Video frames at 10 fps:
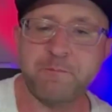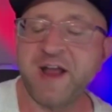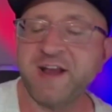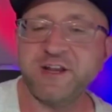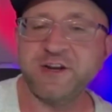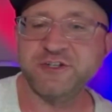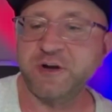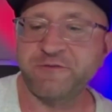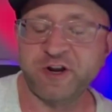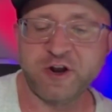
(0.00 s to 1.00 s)
like binding
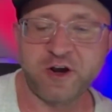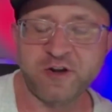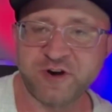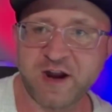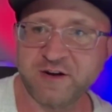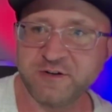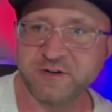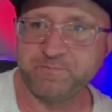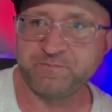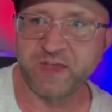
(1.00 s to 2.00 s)
yourself in a
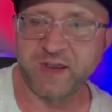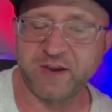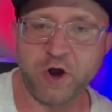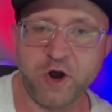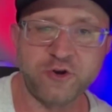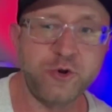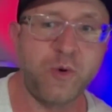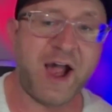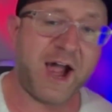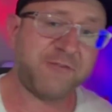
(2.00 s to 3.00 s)
contract, like, oh,
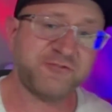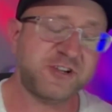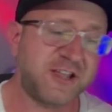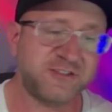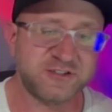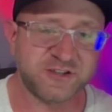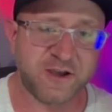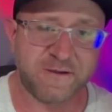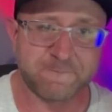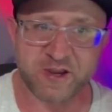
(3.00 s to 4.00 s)
you have to get this
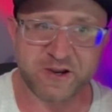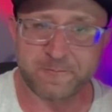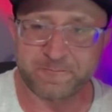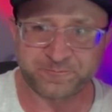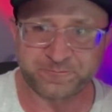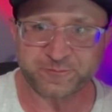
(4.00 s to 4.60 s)
done. Like,